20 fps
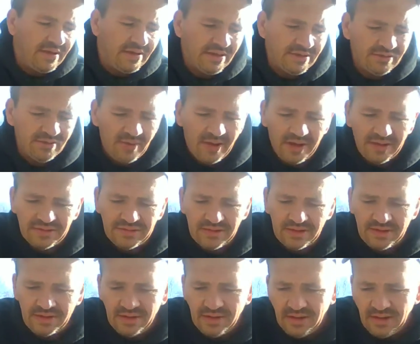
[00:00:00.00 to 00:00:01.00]
That's why I
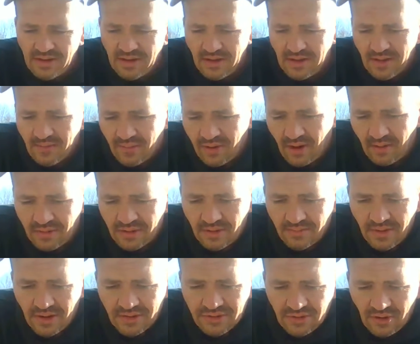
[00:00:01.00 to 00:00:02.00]
say probably the
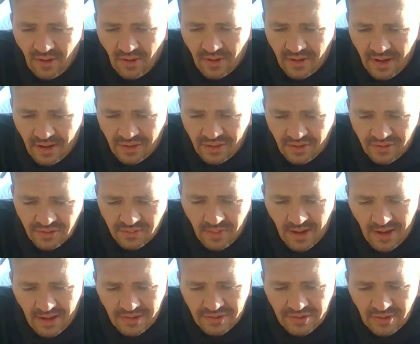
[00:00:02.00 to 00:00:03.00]
best card out of those
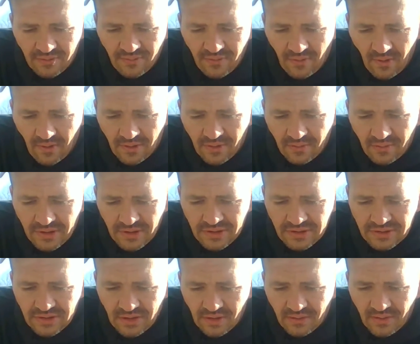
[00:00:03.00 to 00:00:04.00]
packs so far to
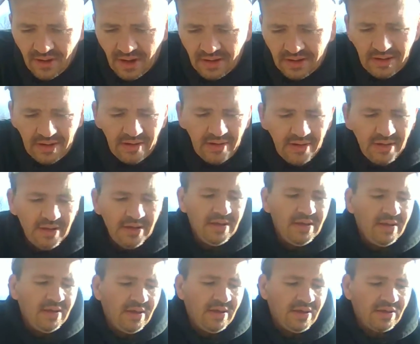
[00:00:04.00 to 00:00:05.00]
resale right now.
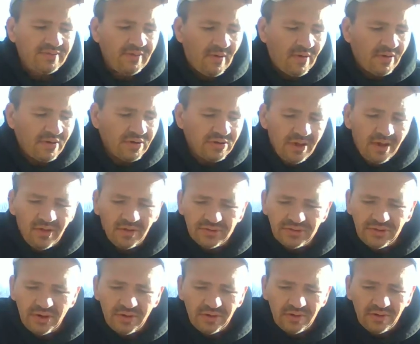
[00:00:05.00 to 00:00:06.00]
As far as
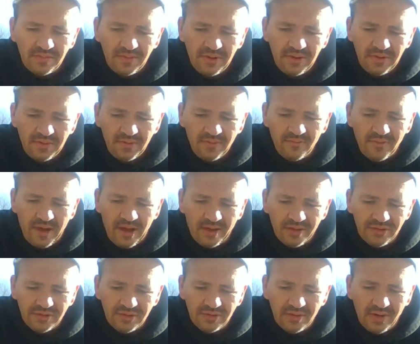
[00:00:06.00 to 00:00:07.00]
long-term
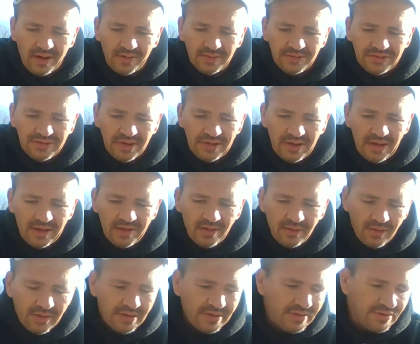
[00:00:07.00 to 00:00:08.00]
value, I would say the
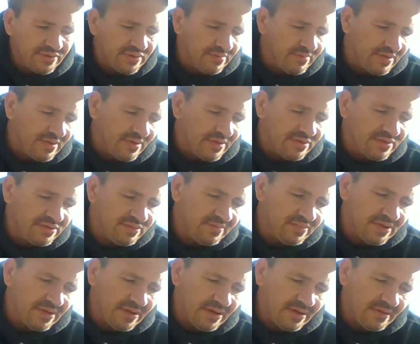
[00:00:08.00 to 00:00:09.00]
Elway is the best,
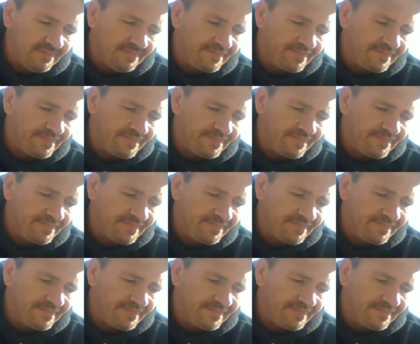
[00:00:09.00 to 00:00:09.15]
but uh,